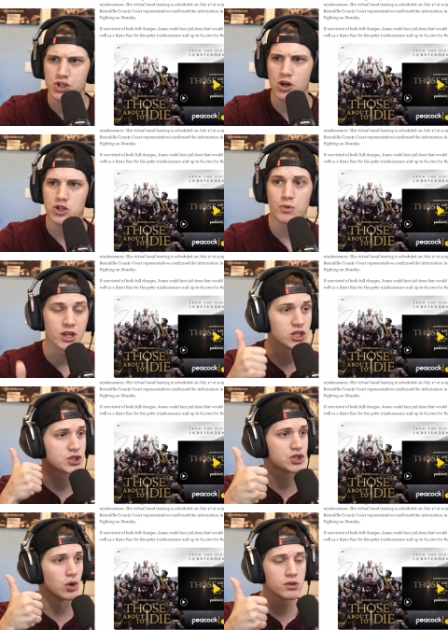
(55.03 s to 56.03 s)
is charged with
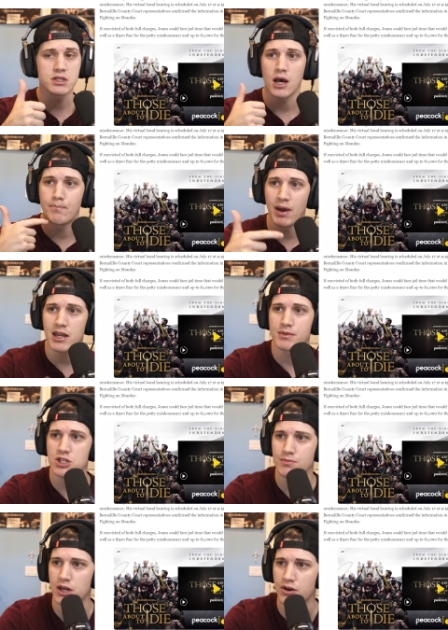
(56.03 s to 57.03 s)
assault, a petty
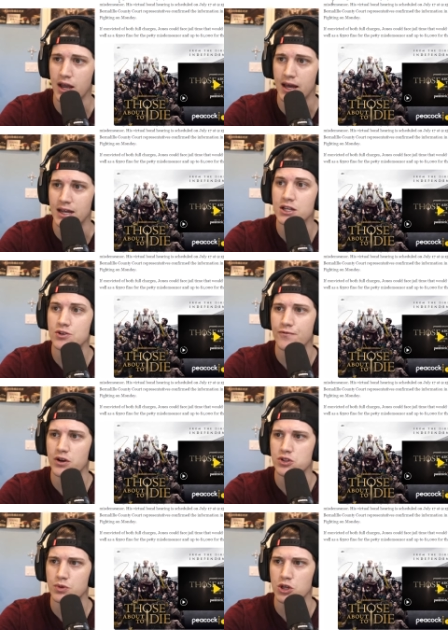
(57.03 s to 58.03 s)
misdemeanor, and
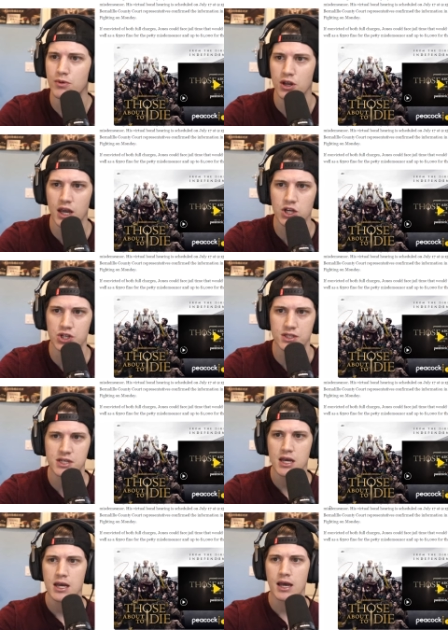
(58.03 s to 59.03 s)
interference with
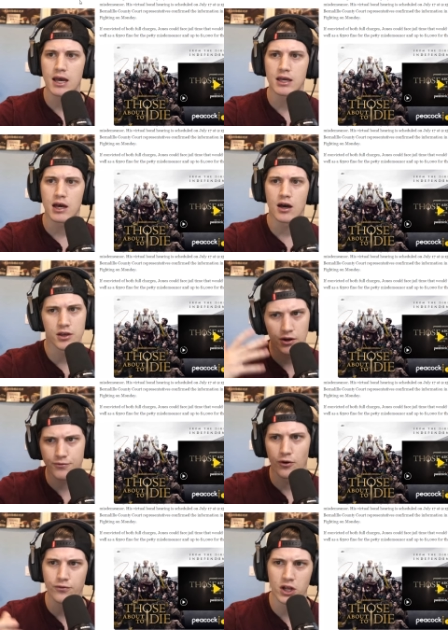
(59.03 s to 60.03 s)
communications, a
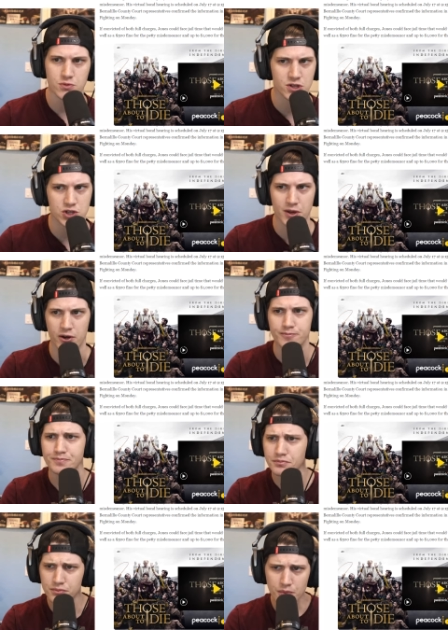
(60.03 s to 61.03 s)
full-fledged misdemeanor.
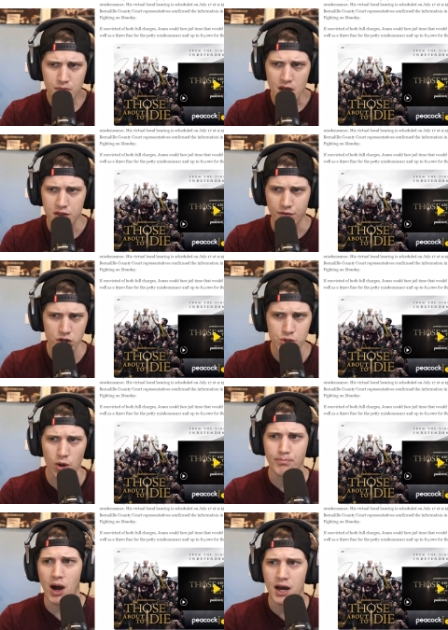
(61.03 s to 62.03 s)
The
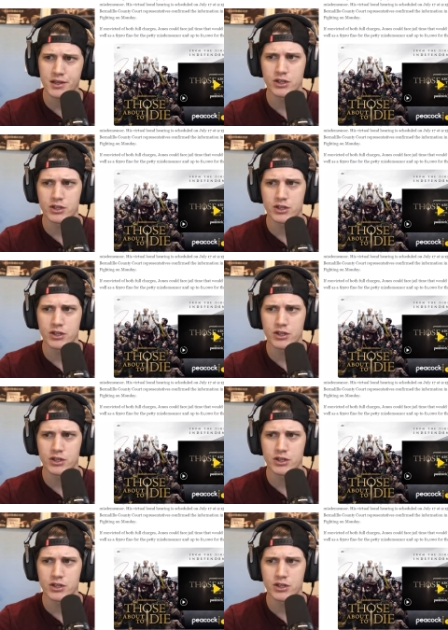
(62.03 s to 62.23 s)
virtual bond